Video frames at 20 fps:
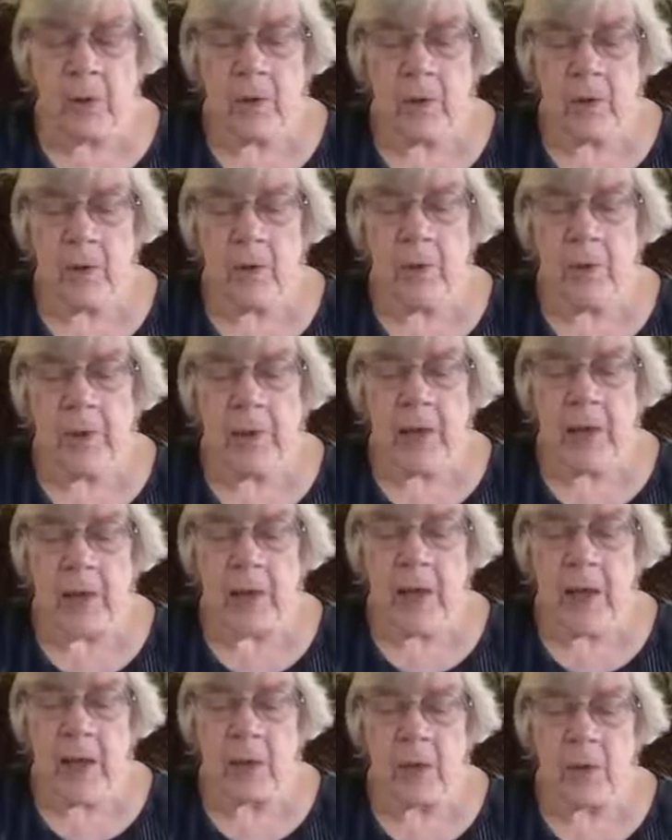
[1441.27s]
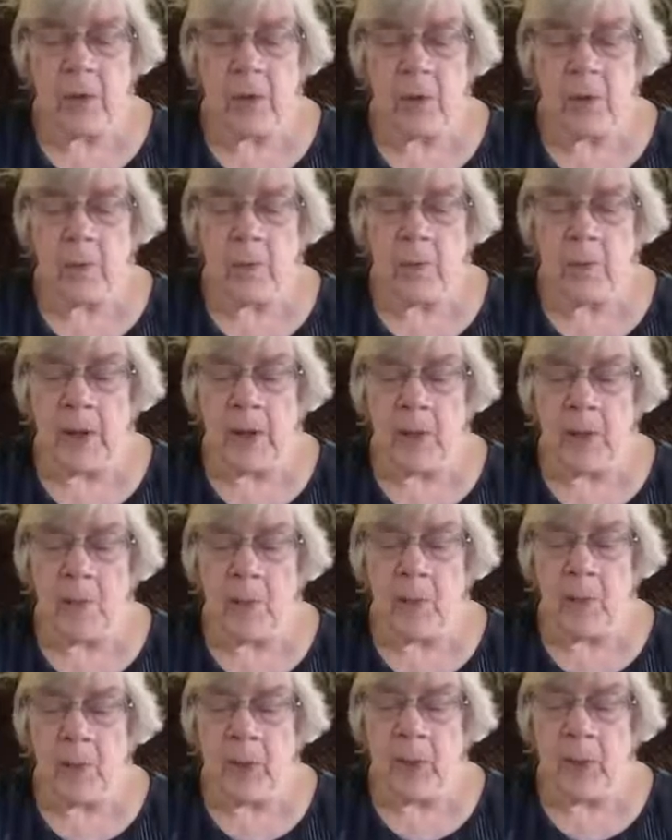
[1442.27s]
Don't pay Janus no mind,
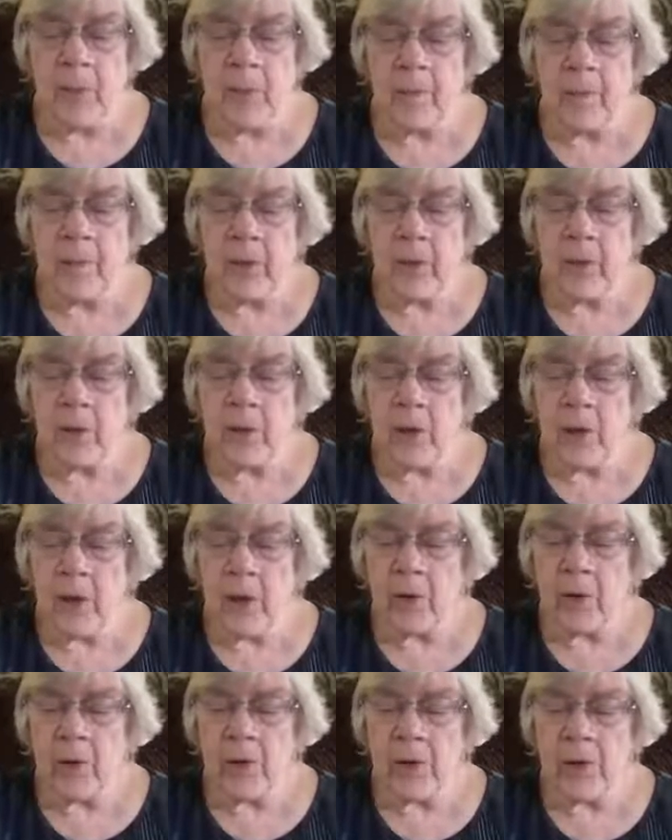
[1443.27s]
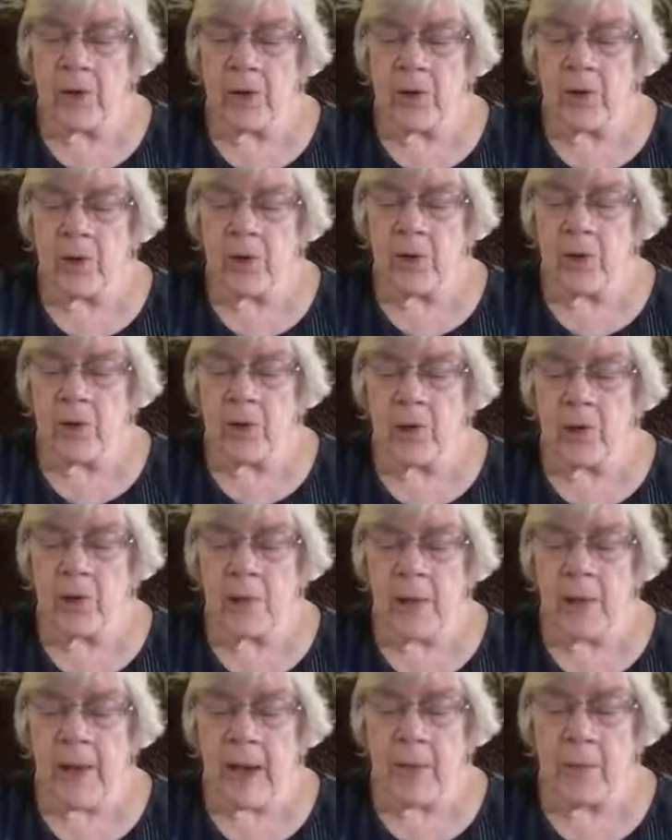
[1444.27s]
boy. Doctor says it's just
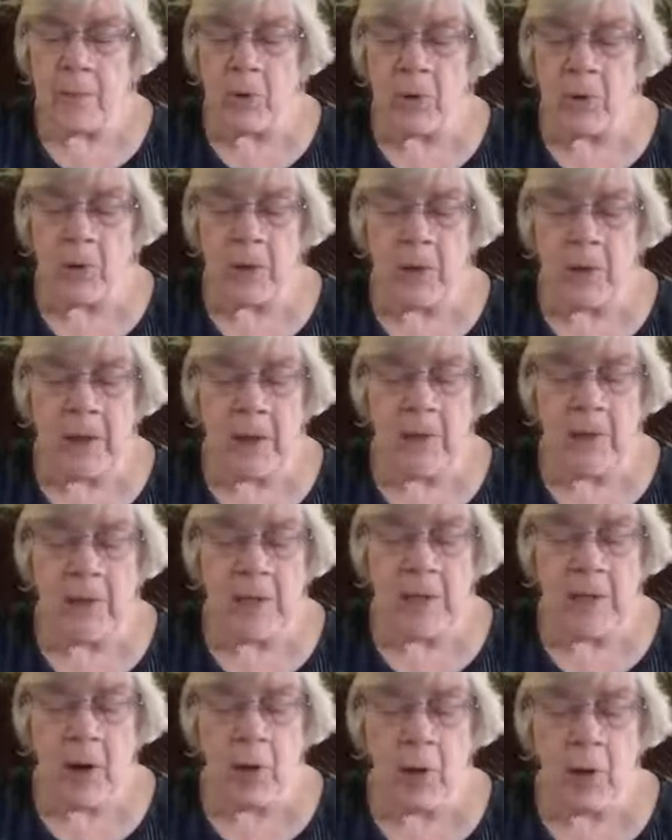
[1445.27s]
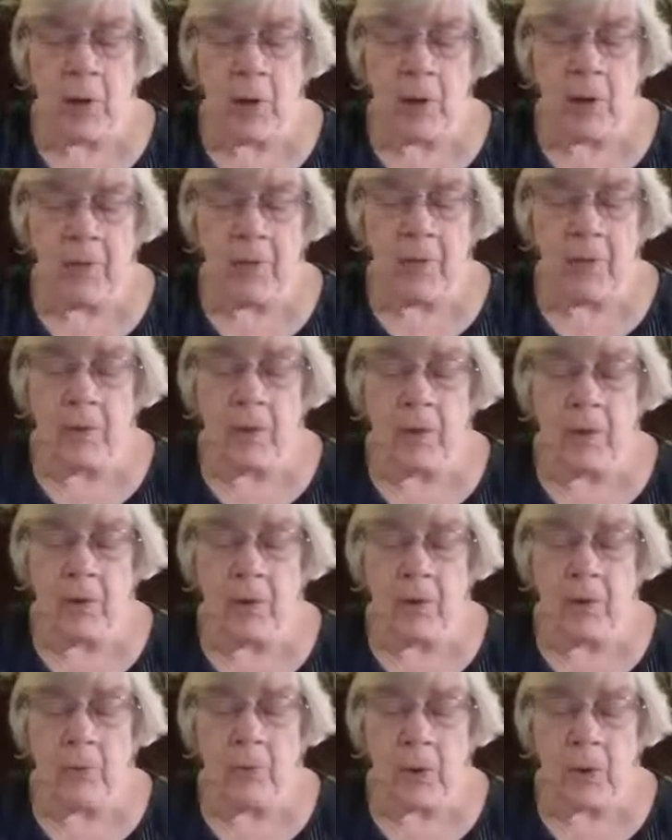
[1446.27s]
babble, like the Tower of in the
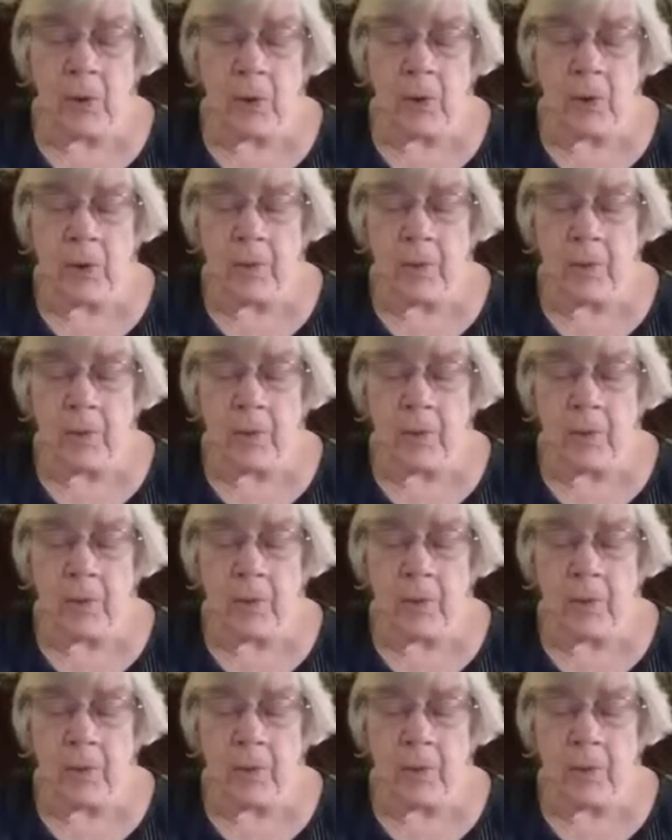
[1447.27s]
good book.